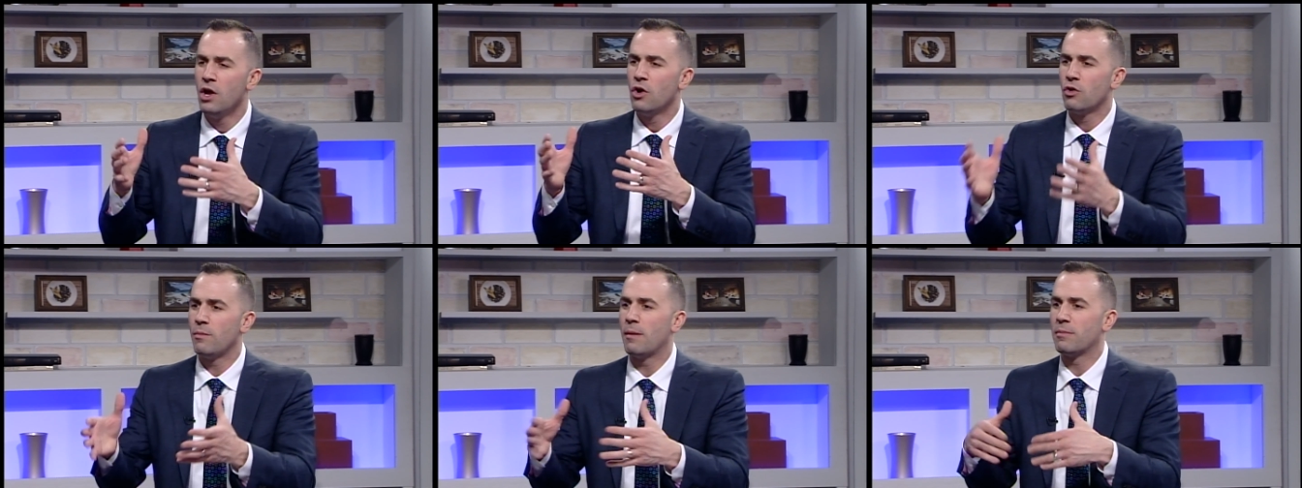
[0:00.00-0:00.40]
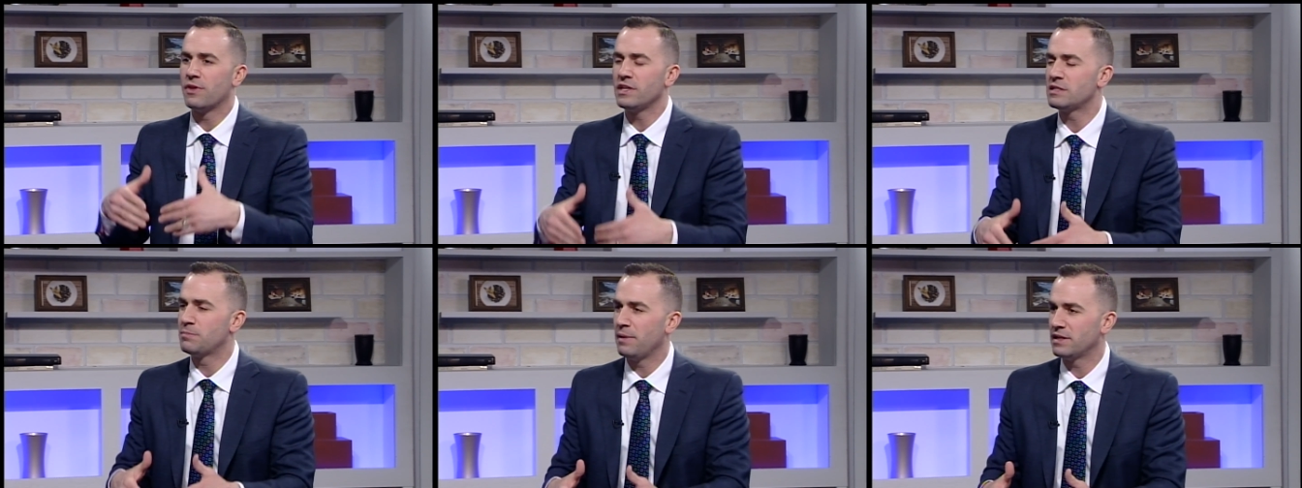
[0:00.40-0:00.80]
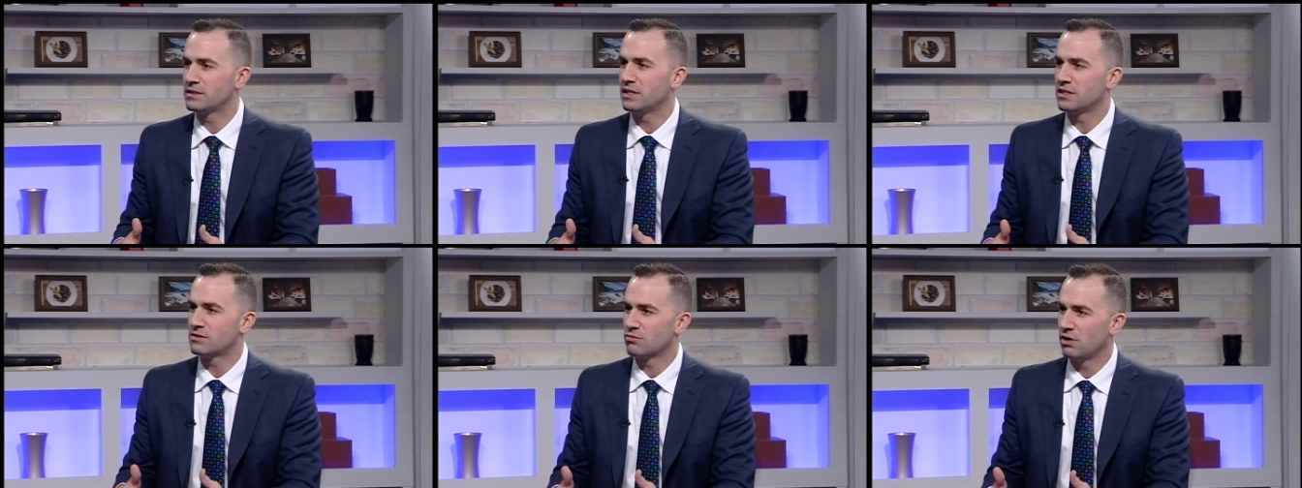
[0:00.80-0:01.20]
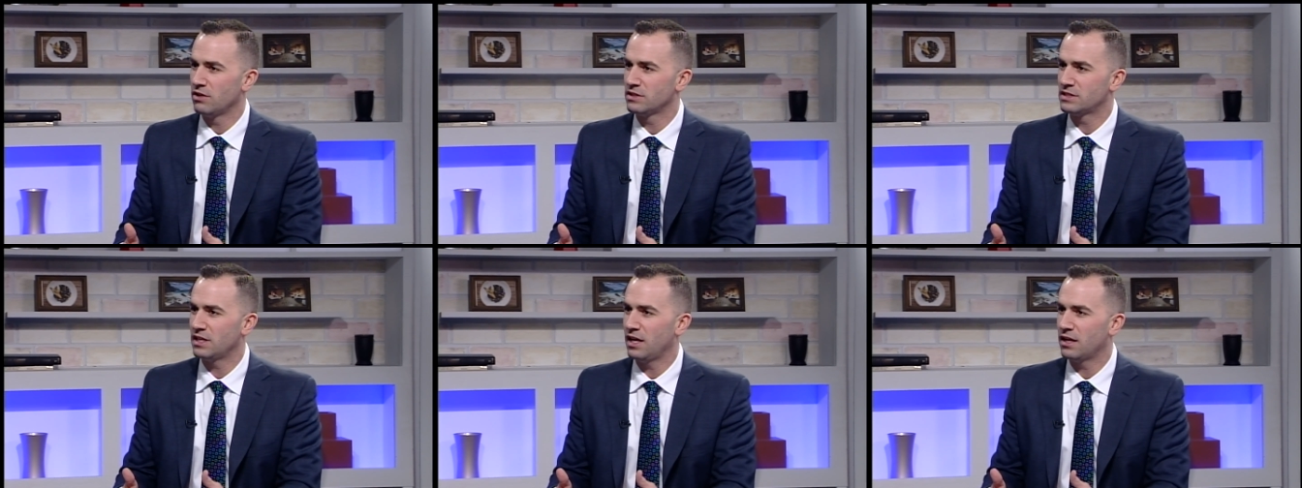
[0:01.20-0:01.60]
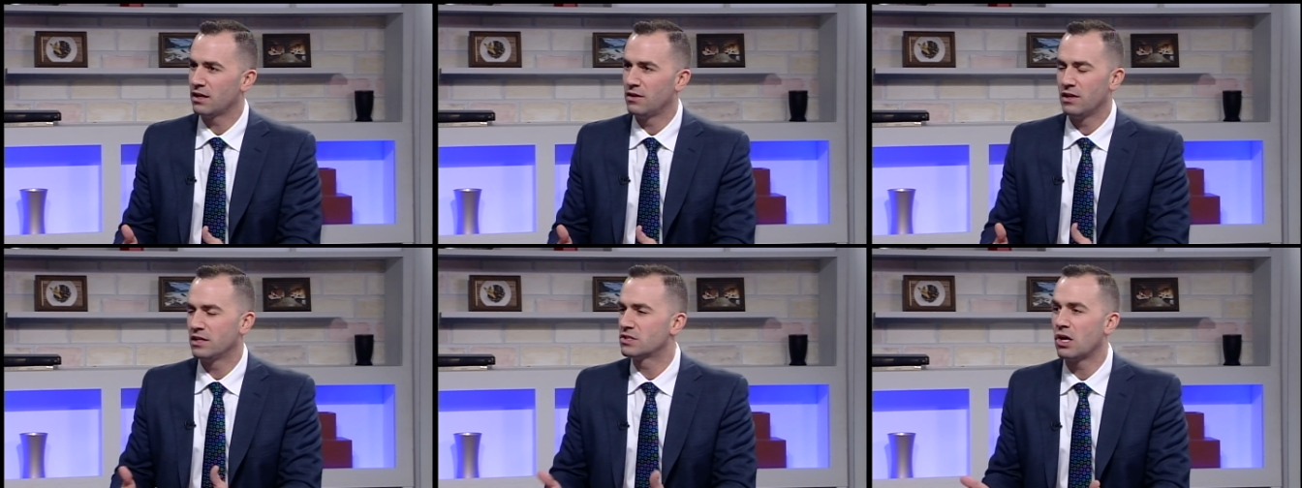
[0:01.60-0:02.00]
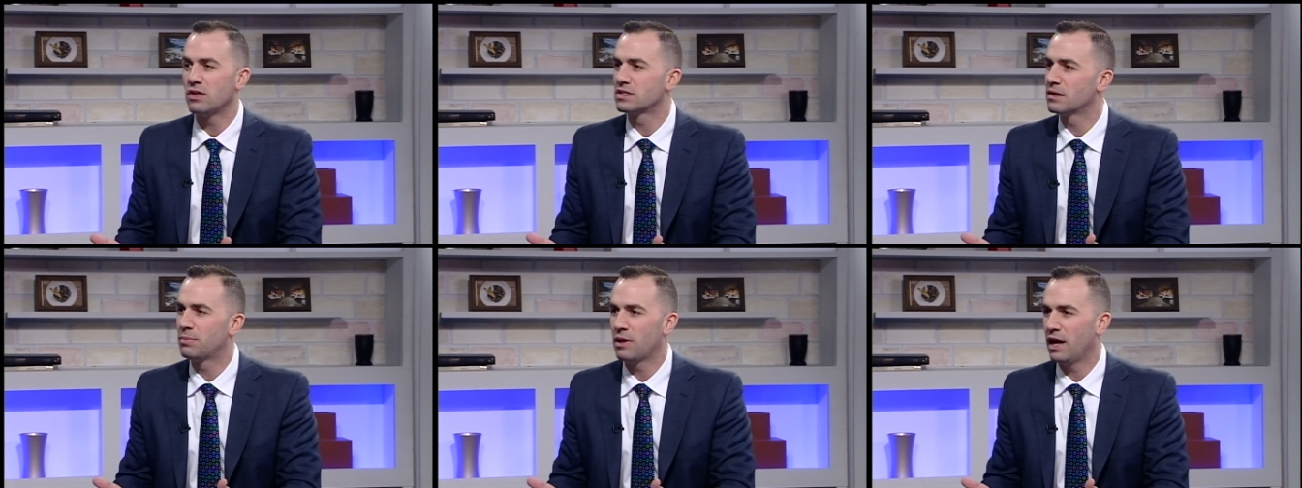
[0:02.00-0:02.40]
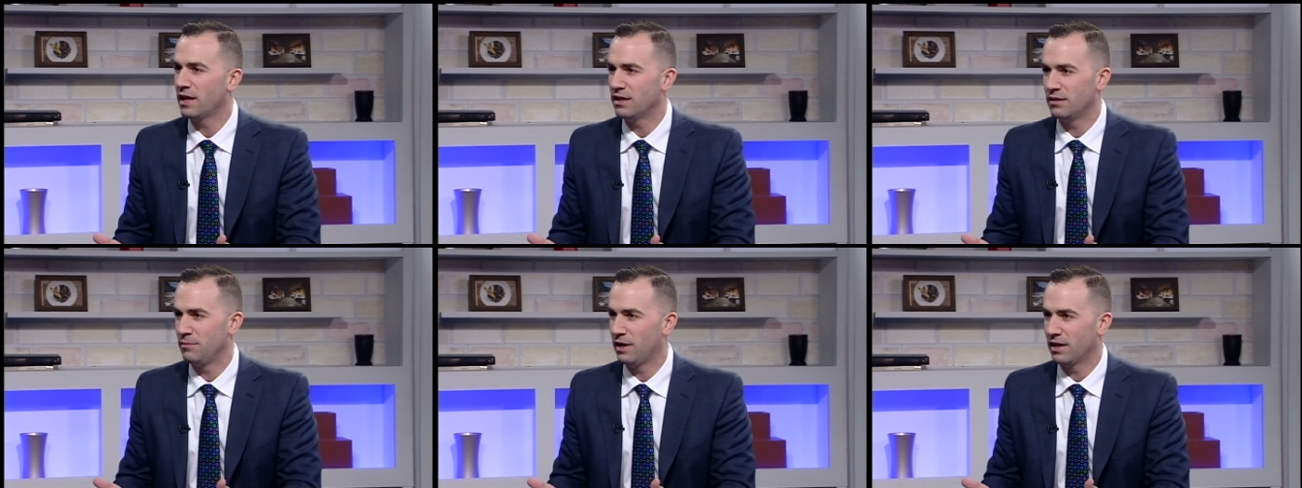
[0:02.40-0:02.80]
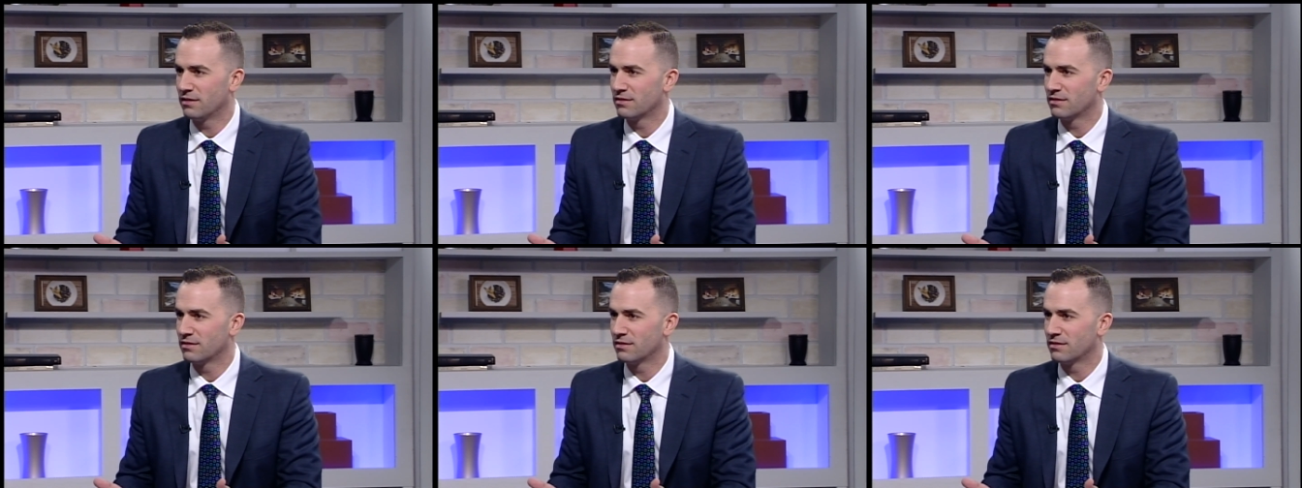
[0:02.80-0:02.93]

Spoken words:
Remember, this business, real estate, it's all supply and demand.